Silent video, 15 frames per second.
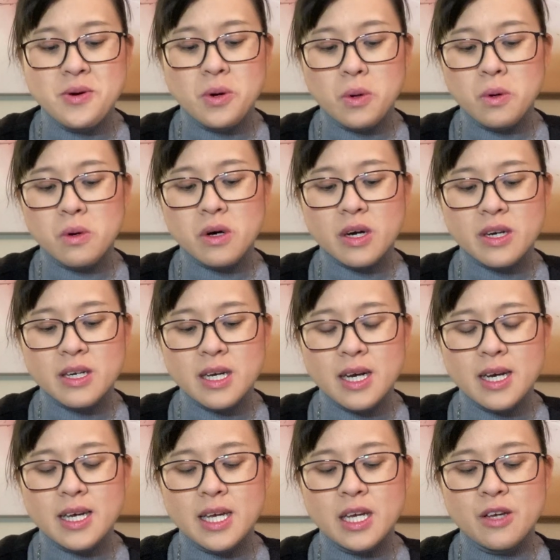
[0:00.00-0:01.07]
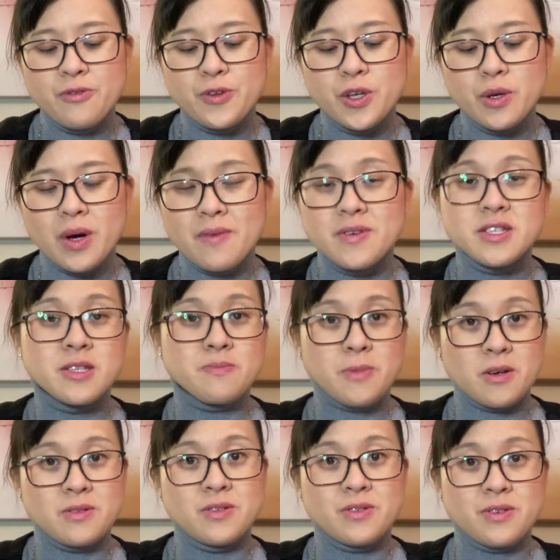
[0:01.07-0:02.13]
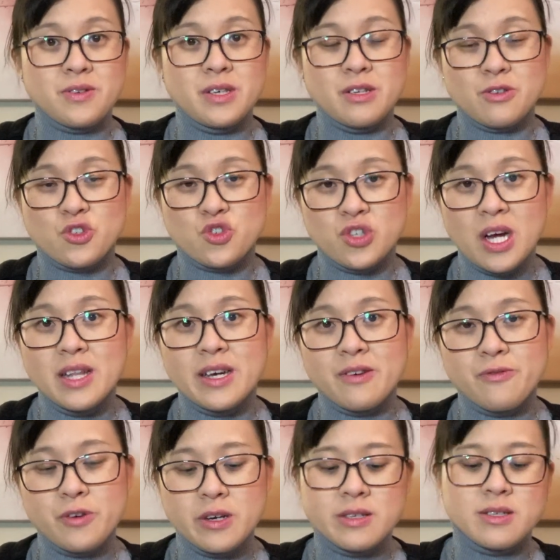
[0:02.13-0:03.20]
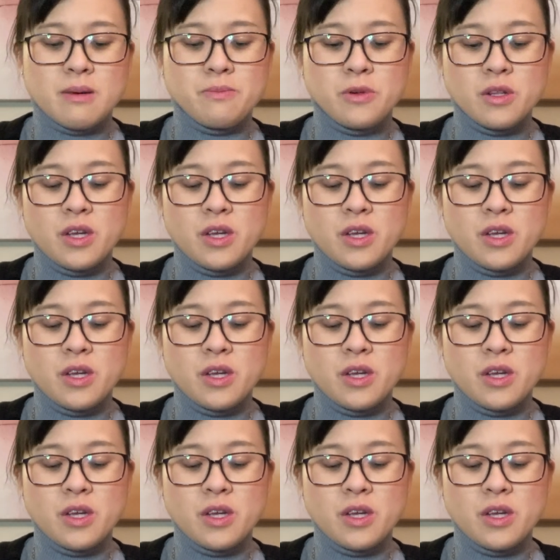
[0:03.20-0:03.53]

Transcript: or if you have a sponsor in Australia, for example,